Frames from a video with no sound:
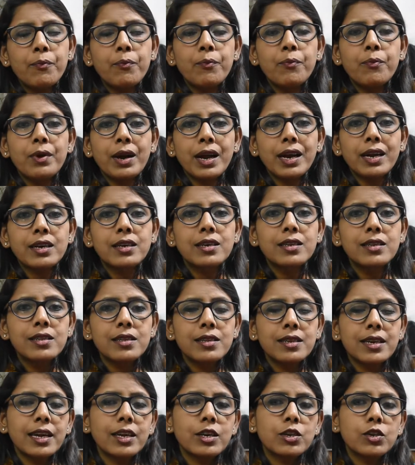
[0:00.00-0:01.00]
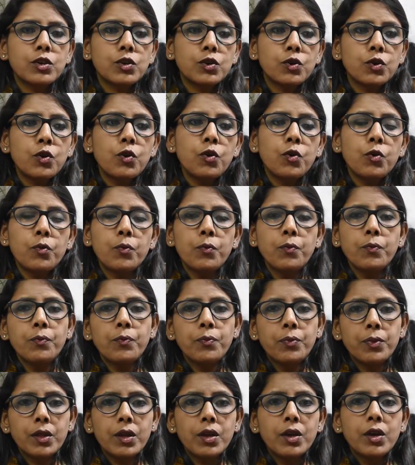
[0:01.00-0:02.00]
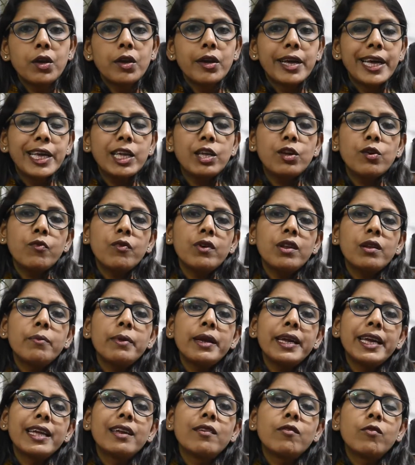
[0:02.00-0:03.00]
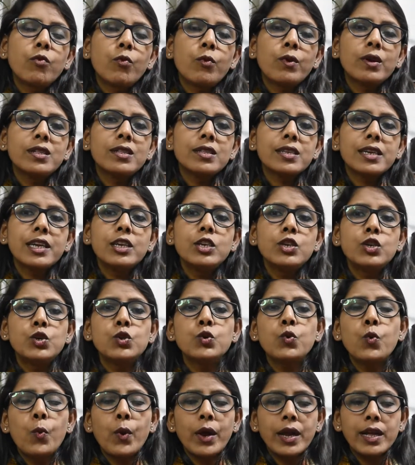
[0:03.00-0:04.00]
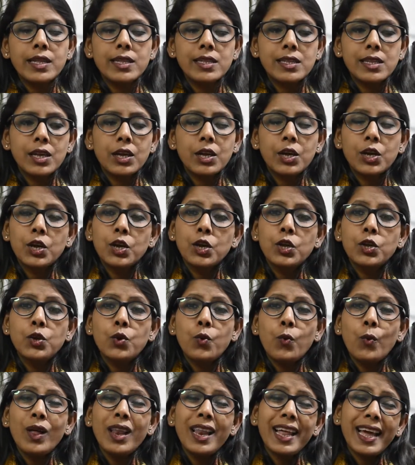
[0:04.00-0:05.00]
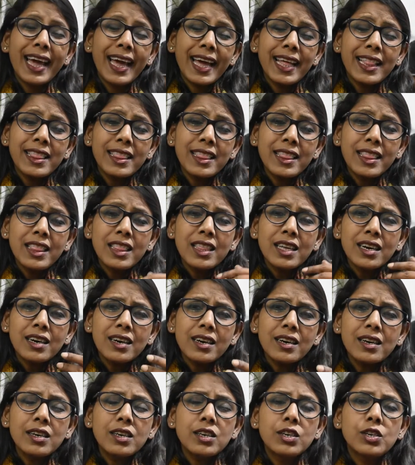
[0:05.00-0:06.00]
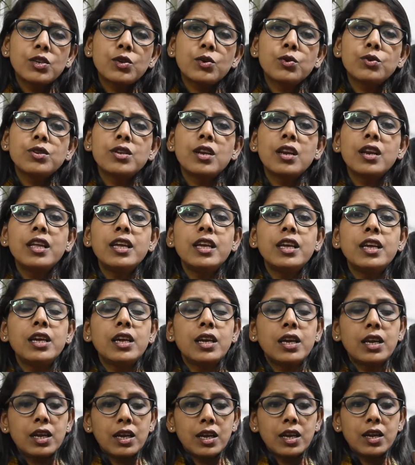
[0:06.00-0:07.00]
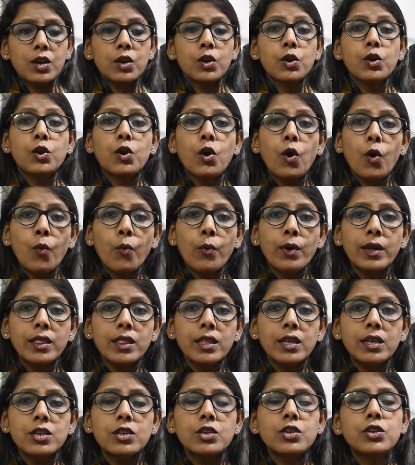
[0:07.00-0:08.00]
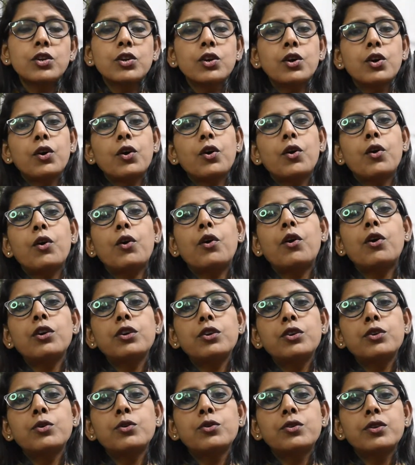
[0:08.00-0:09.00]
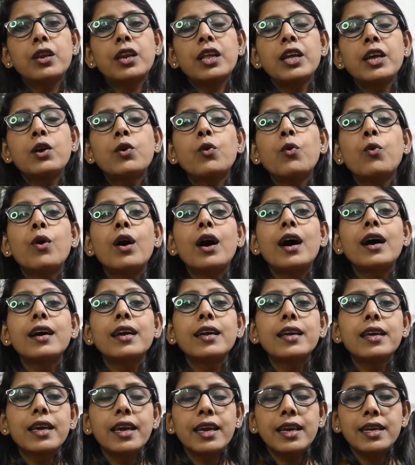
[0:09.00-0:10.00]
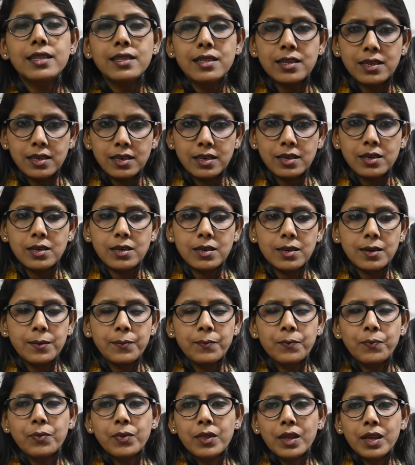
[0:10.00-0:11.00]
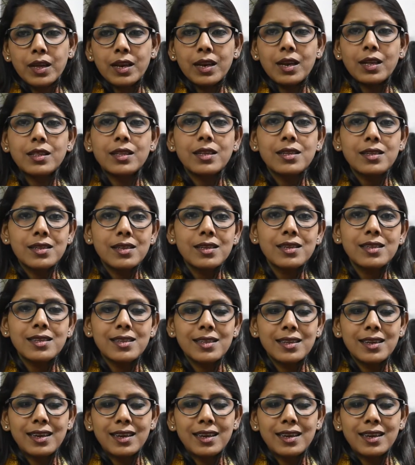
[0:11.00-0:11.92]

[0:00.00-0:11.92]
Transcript: practiced at home, you will be influenced in two ways. You will either totally go with it or totally go against it. Now this is